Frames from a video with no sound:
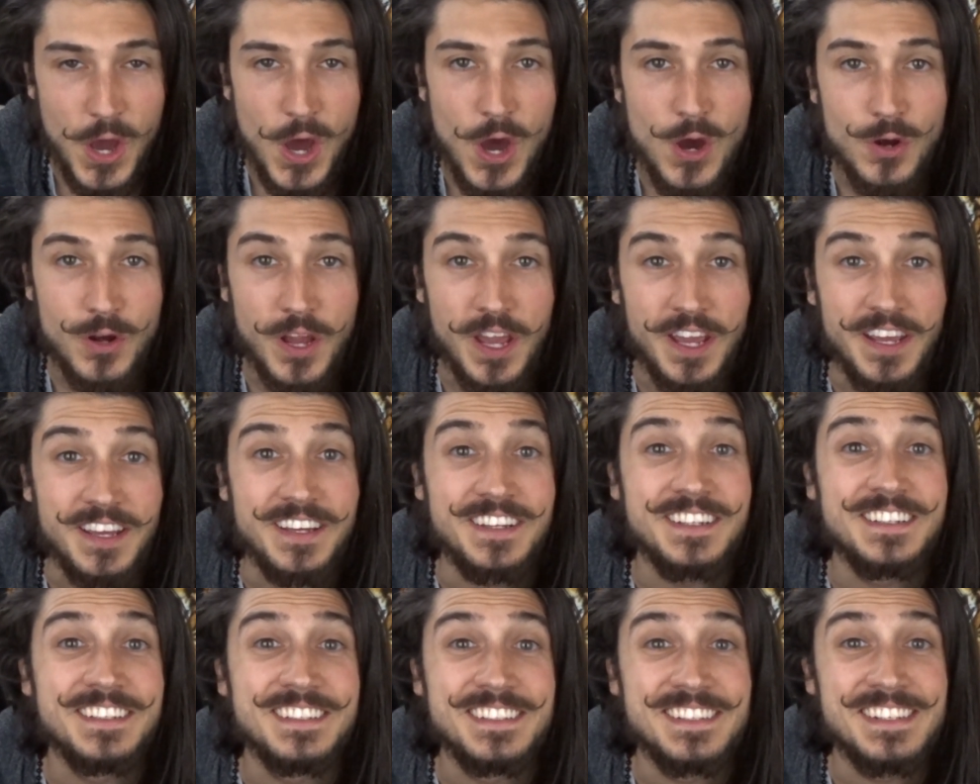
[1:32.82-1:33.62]
Okay,
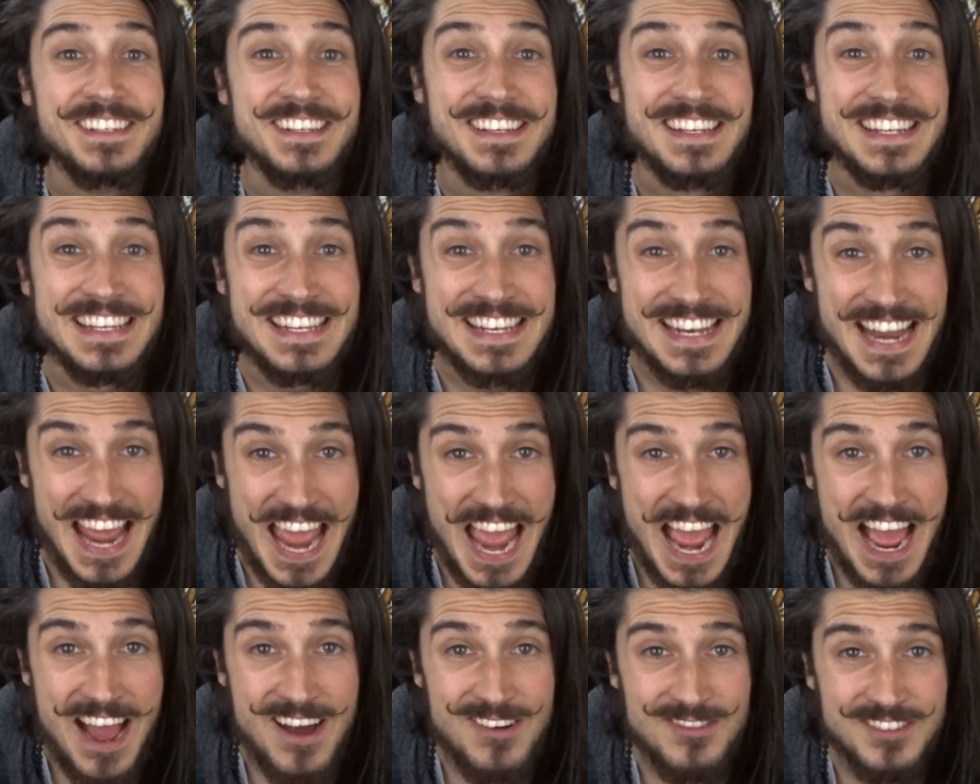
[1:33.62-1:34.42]

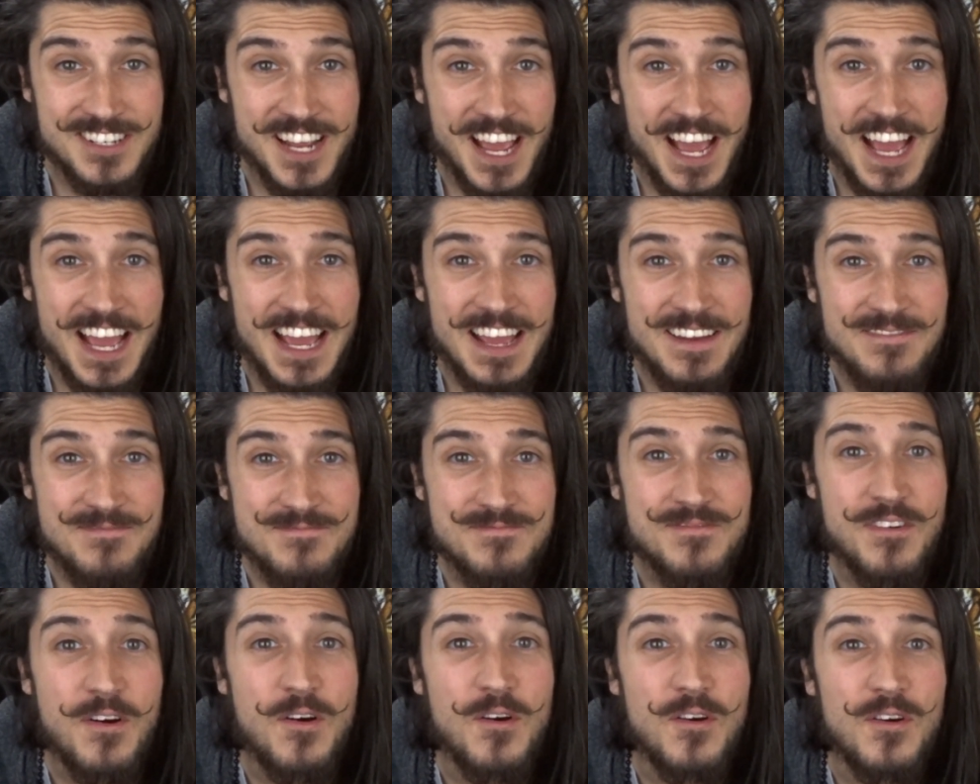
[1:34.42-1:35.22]
now time
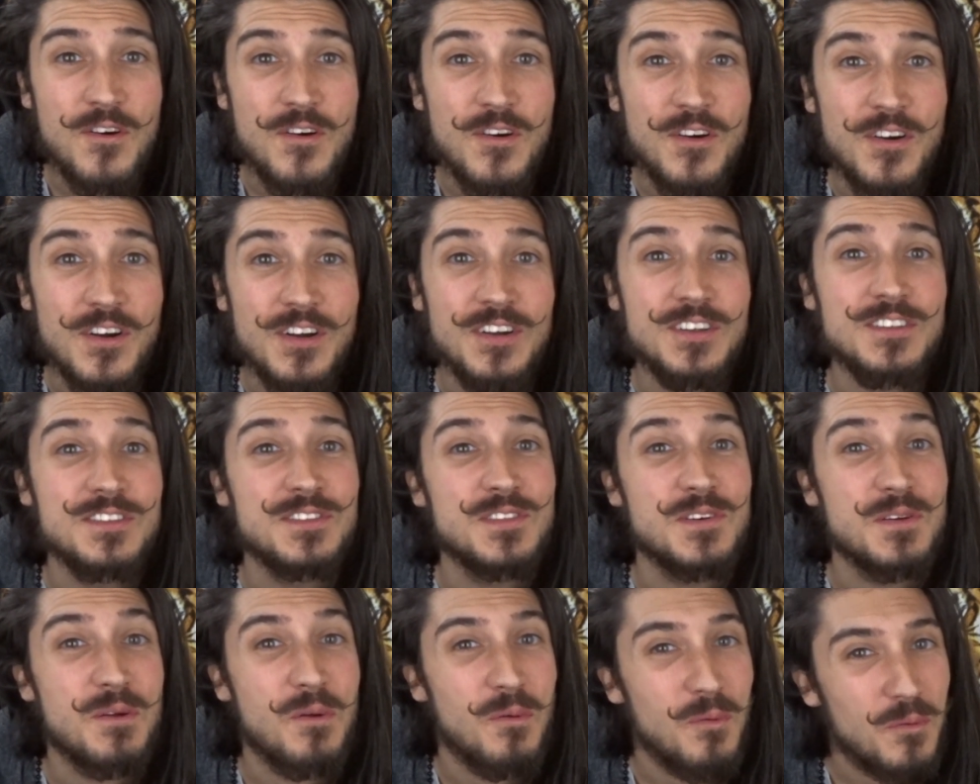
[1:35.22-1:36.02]
for
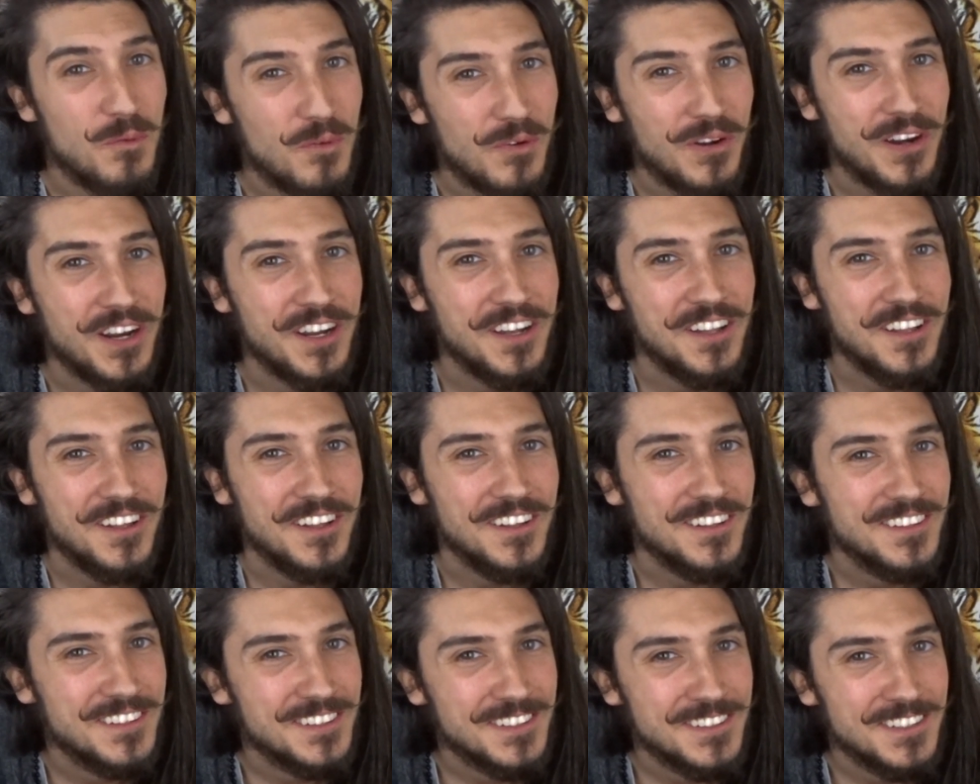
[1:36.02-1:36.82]
the
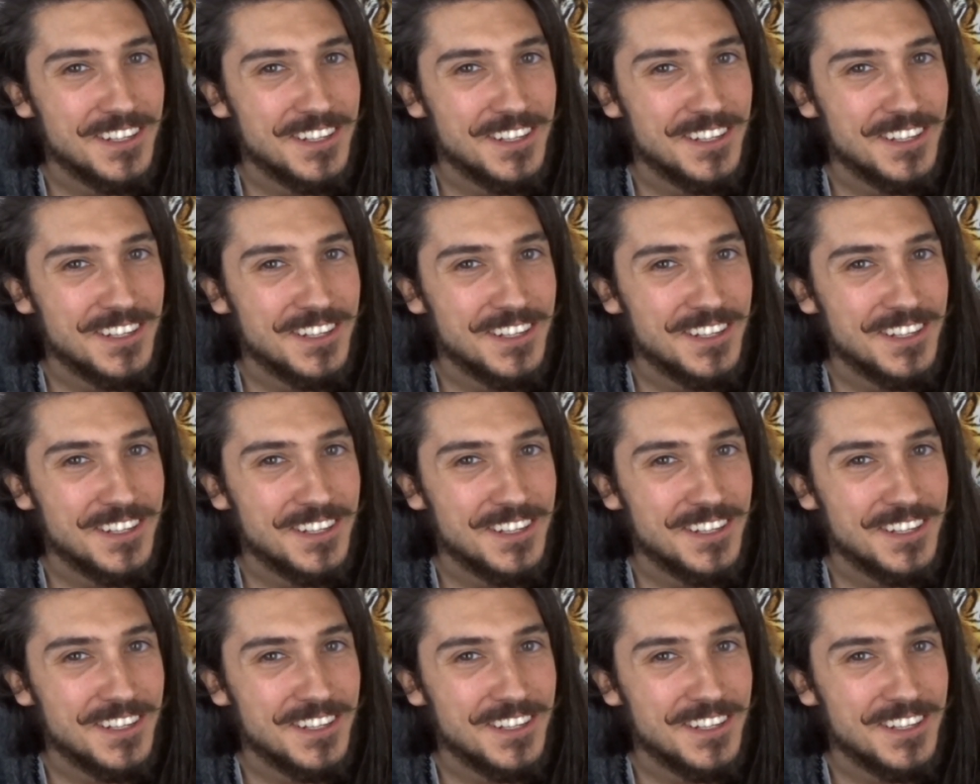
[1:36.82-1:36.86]
real